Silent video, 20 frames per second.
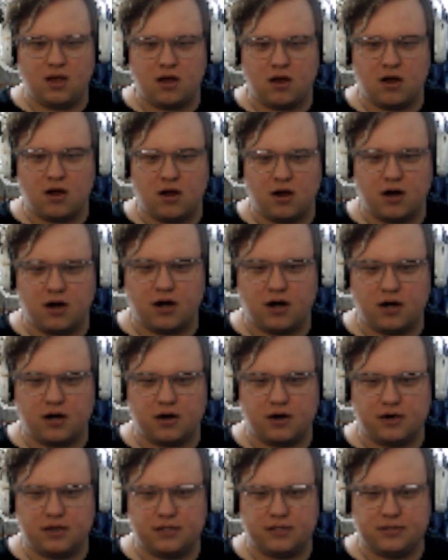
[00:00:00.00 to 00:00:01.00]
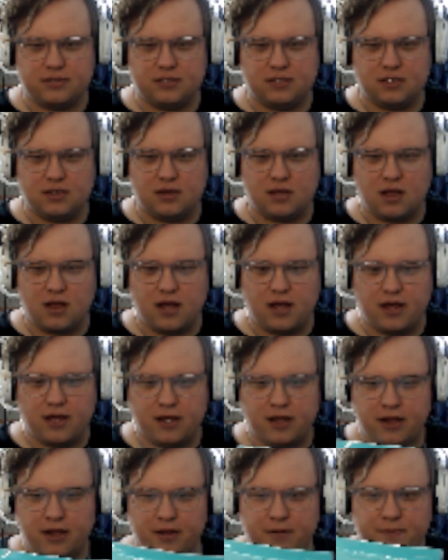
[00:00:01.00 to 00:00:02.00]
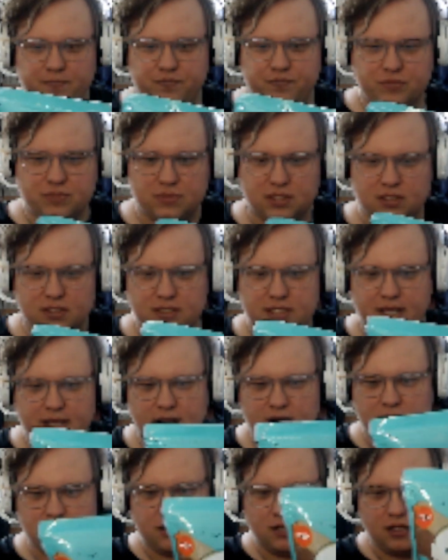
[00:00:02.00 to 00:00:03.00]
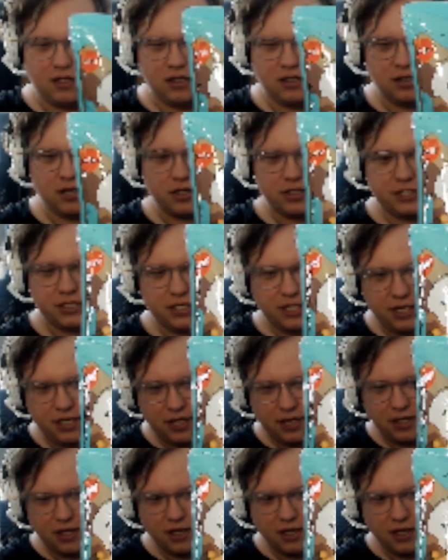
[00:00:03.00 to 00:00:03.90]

are um, taking a little look see.